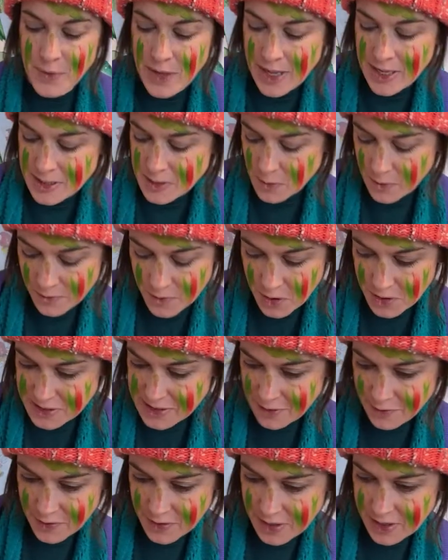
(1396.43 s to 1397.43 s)
So I've got
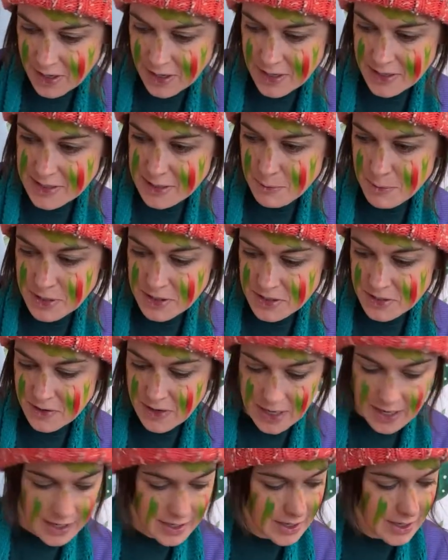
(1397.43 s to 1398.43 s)
different colours on my
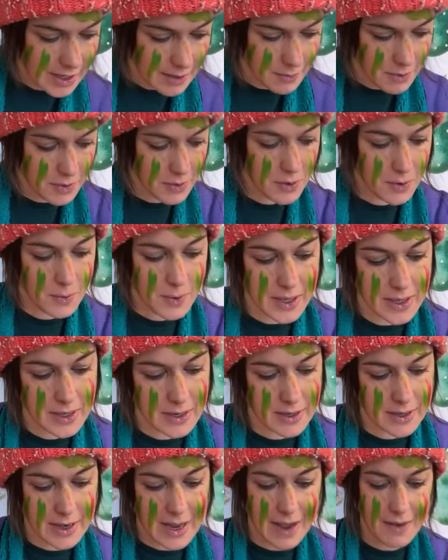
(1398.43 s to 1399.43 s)
screen, and I thought we
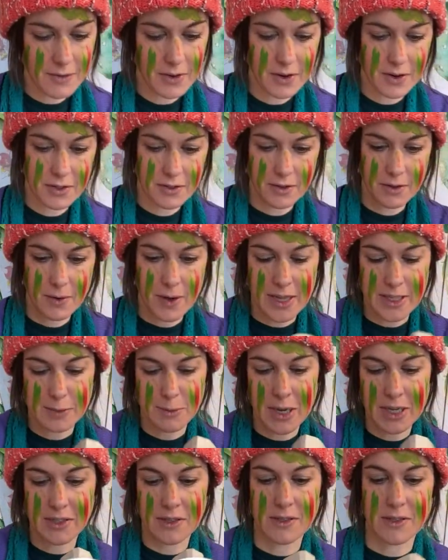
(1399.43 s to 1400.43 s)
can have a look through our
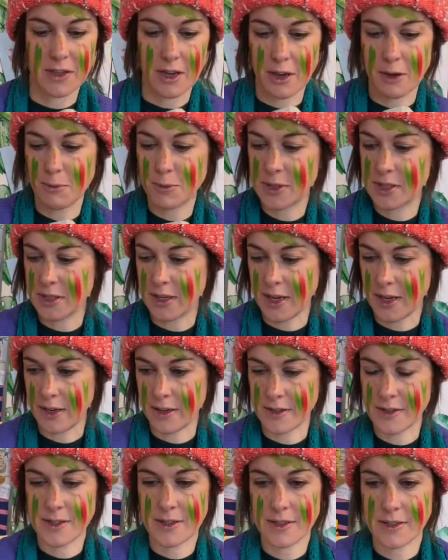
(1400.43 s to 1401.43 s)
spectroscopes
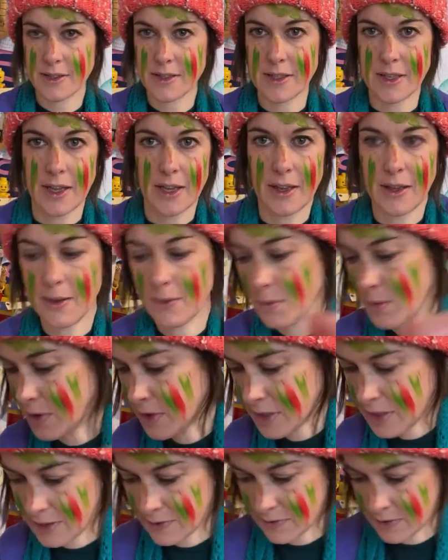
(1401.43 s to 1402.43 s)
and see what
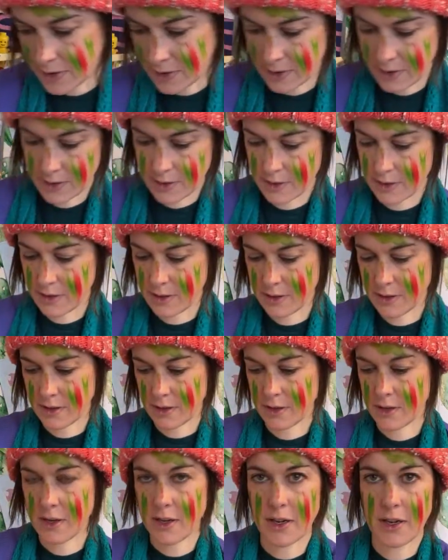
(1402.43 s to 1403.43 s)
the different
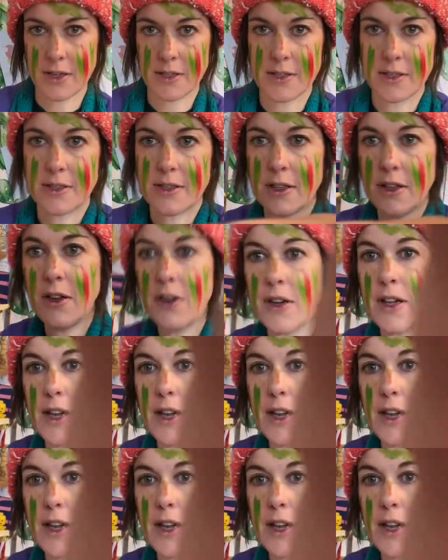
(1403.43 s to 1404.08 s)
colours look